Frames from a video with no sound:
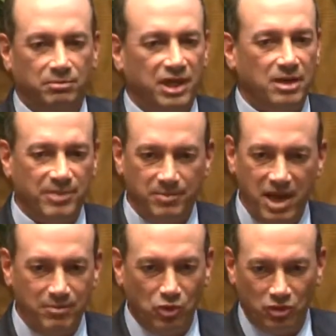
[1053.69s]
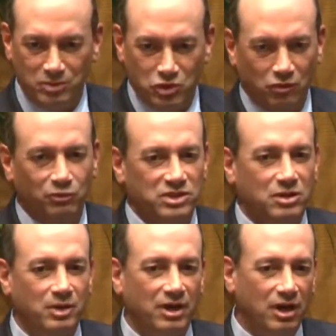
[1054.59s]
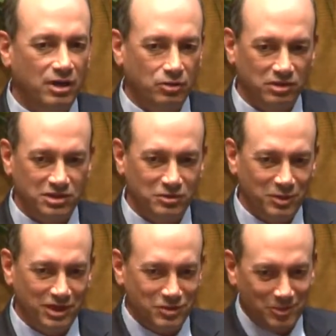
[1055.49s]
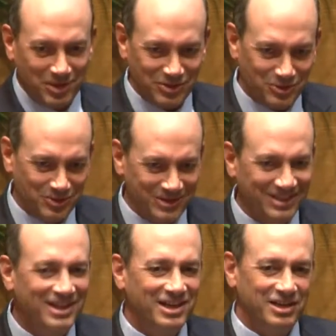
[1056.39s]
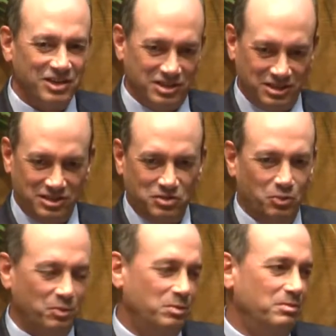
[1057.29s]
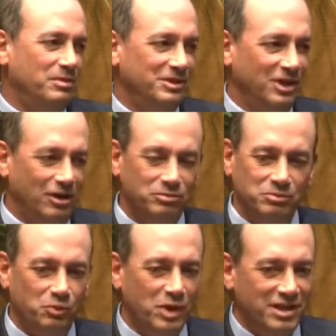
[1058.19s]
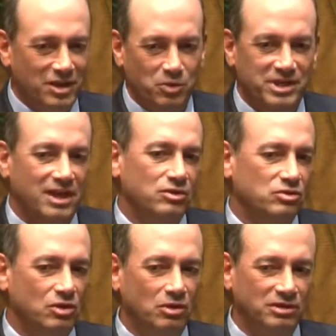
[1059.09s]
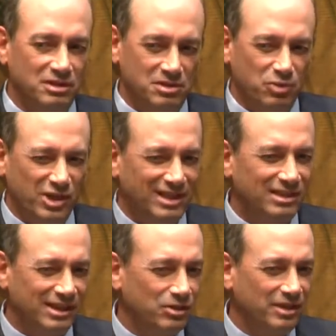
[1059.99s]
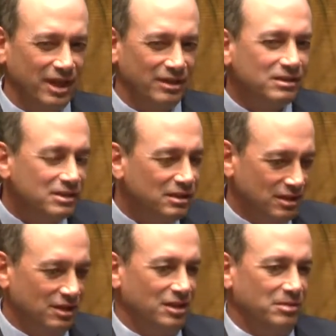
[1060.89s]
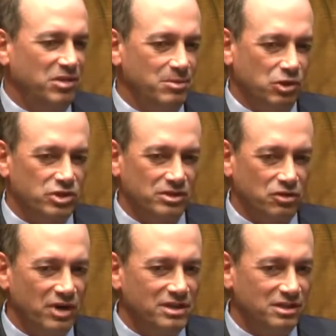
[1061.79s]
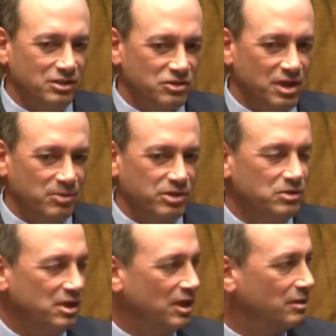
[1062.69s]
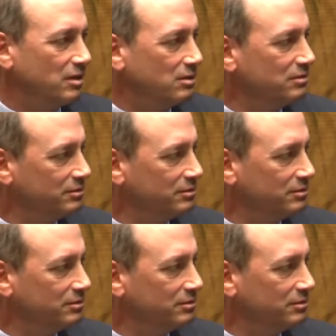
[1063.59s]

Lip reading: pick up the paper or observe what's going on or listen to what I told my students since, when they were 10 years old, it's pretty clear that people are still crazy and there's opportunity out there.